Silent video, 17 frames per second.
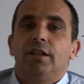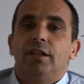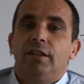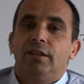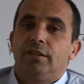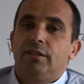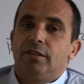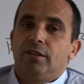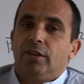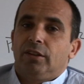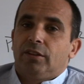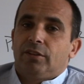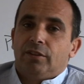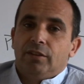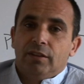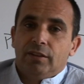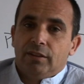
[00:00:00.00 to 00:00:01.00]
It is
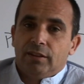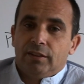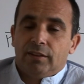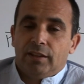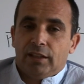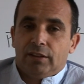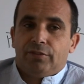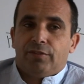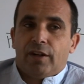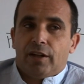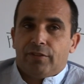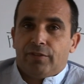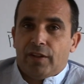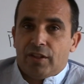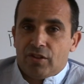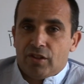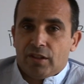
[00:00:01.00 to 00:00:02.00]
not that
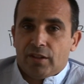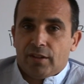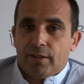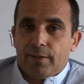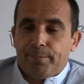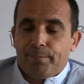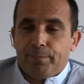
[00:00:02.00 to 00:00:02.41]
far-fetching.